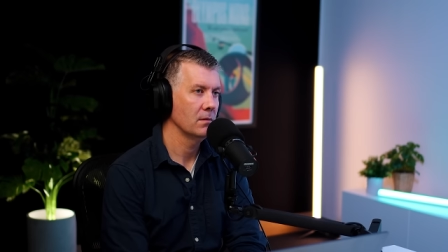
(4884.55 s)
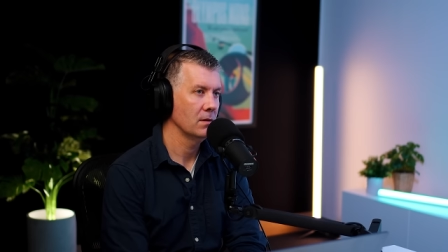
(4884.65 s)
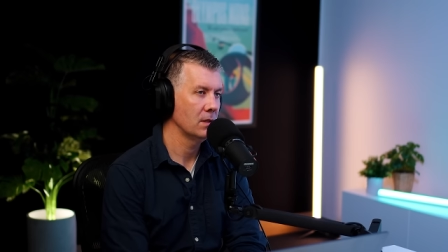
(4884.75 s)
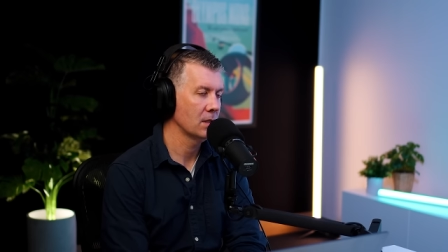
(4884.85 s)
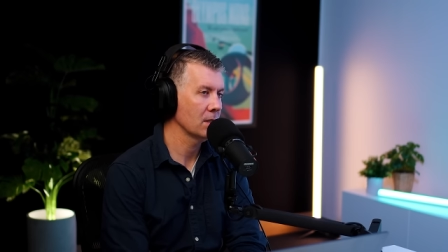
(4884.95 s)

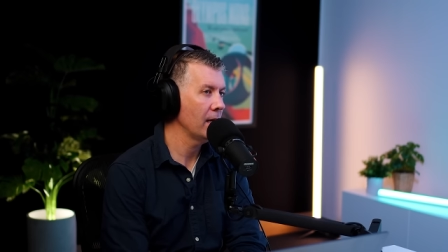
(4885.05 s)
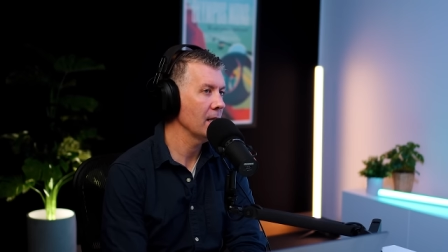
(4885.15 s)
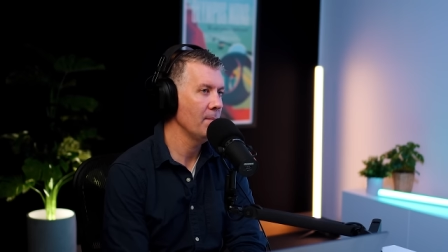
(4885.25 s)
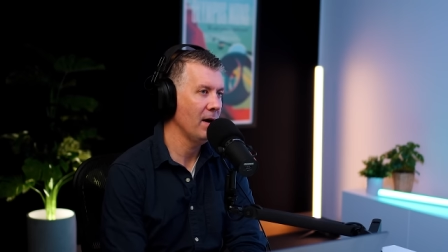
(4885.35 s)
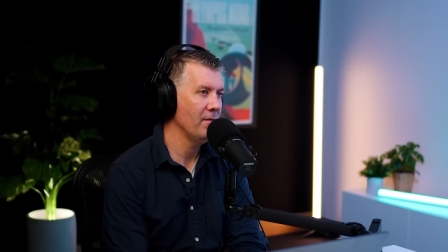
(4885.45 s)
It's just
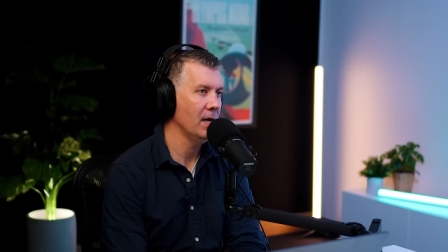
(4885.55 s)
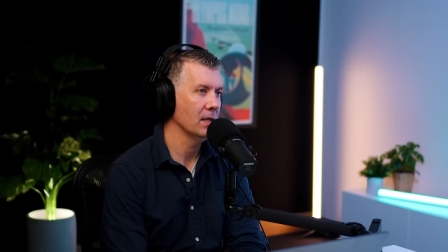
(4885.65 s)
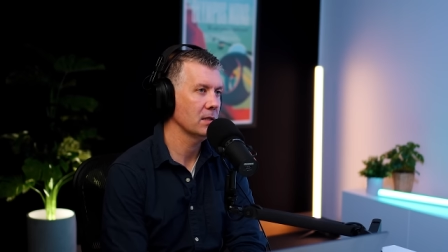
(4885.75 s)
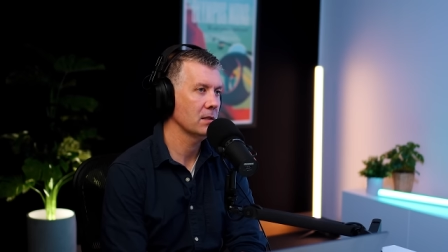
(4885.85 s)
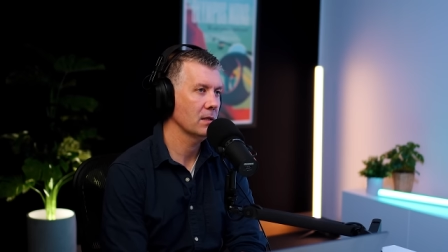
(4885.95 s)
slightly above
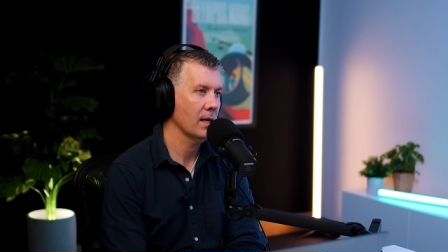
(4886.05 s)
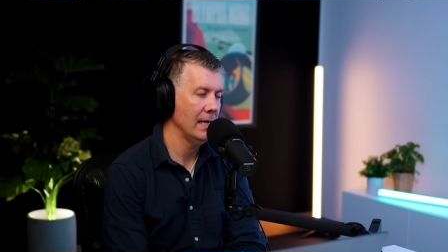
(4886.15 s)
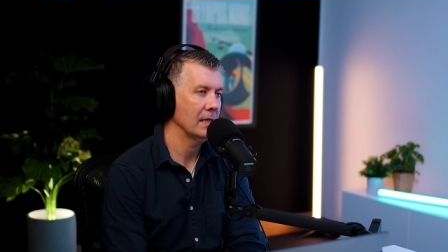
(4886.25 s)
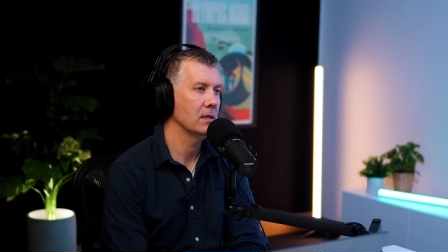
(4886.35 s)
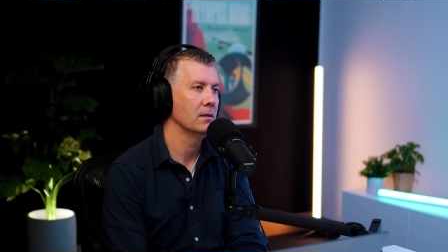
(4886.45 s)
us,
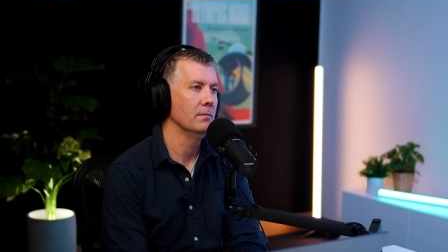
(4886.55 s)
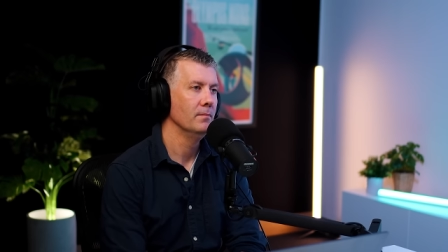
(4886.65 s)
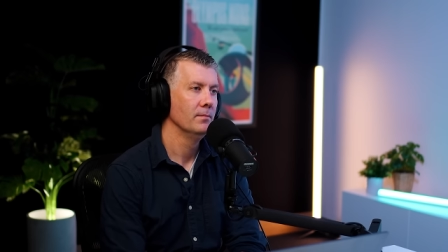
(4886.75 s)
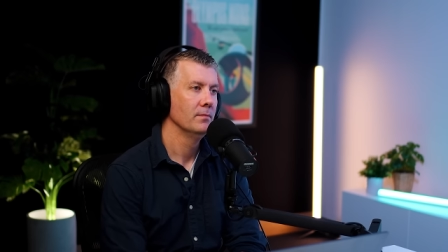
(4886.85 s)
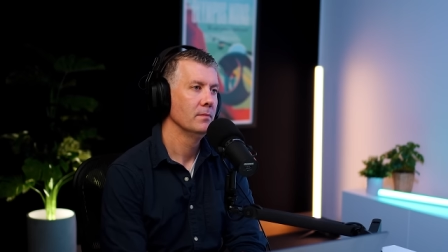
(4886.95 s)
connected to them,